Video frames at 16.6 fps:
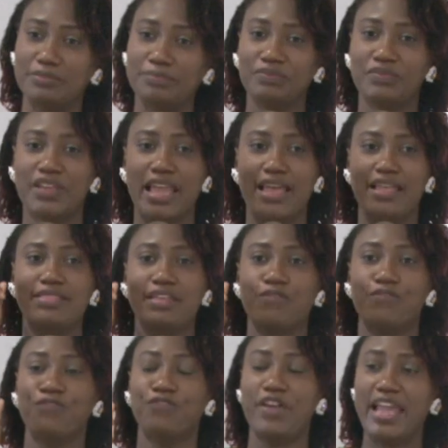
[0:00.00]
and the
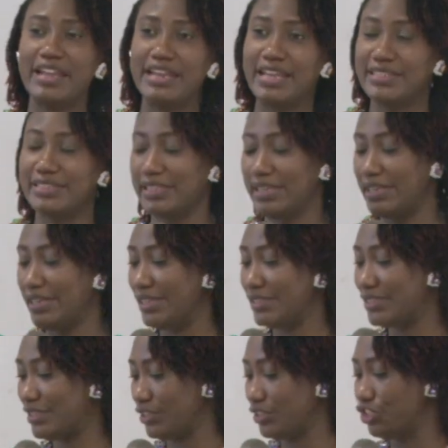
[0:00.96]
fairness in its
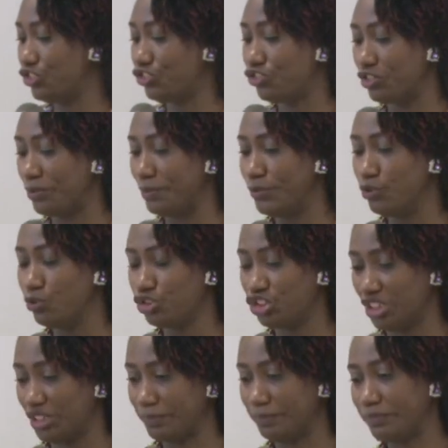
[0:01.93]

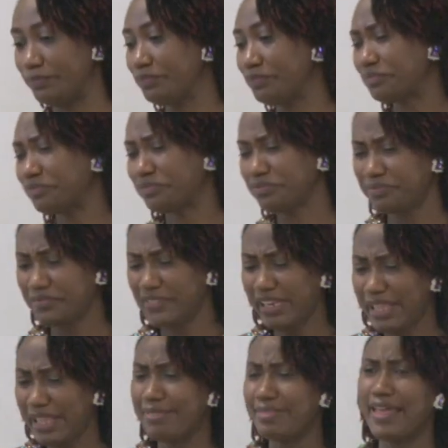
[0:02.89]
distribution.
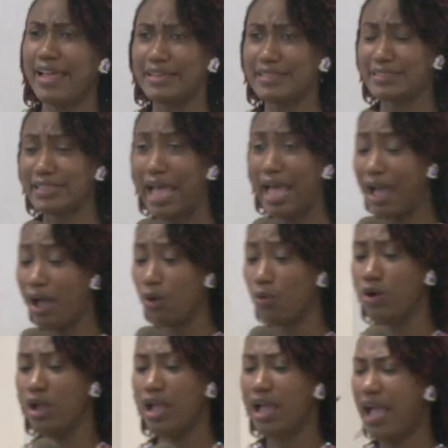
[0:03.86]
That is how
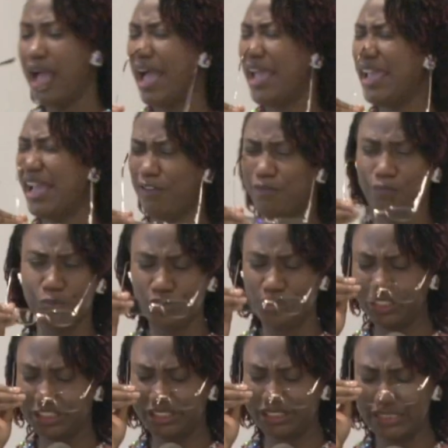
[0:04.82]
I have
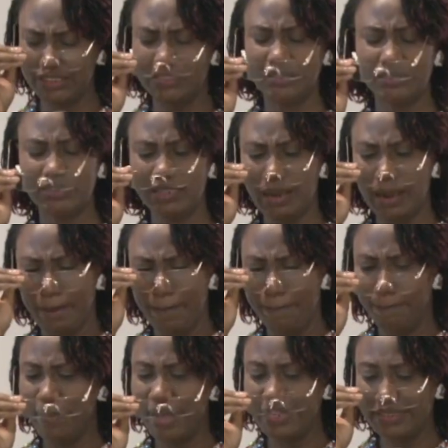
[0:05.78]
positioned
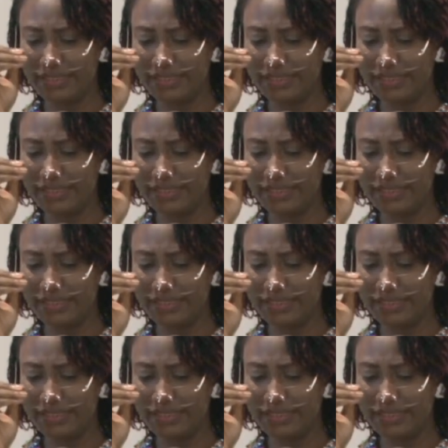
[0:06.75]
money